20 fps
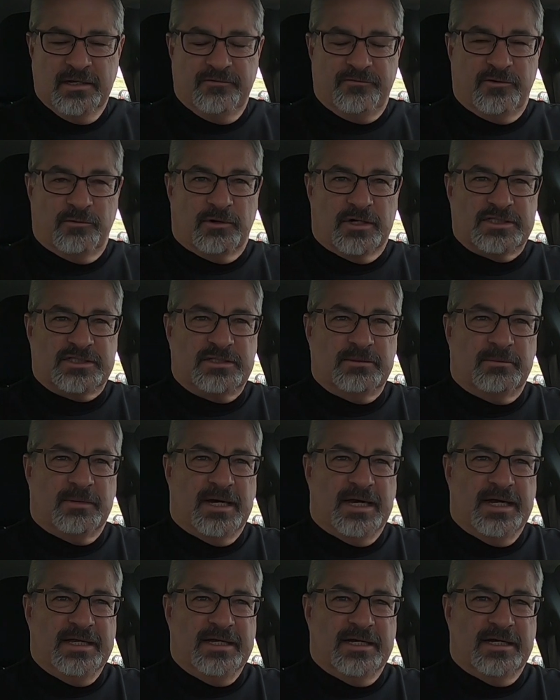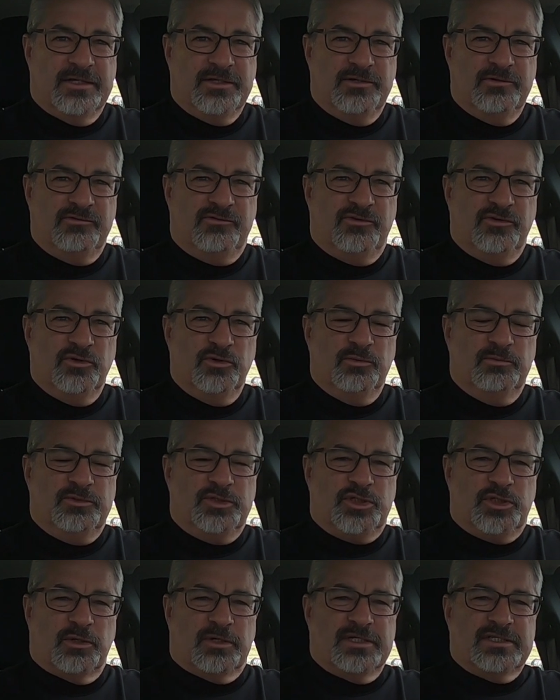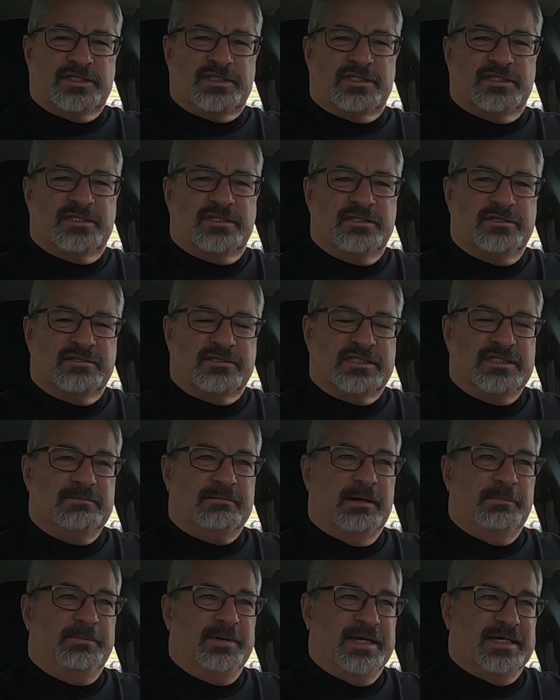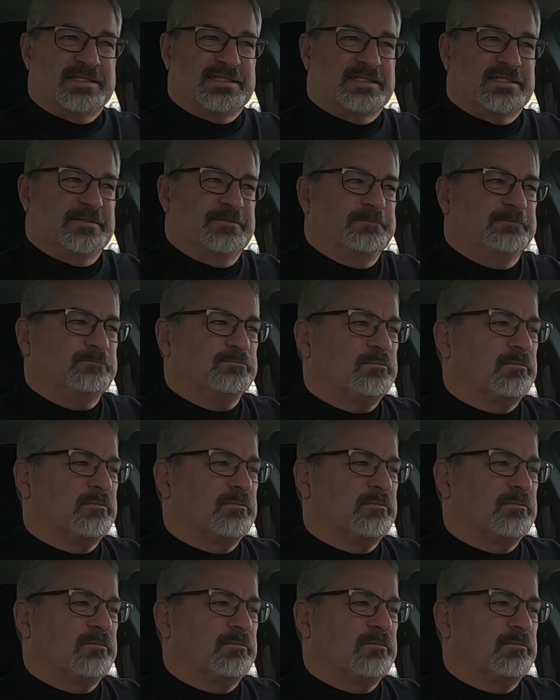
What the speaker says: If you're watching my YouTube shorts, you'll see my picks.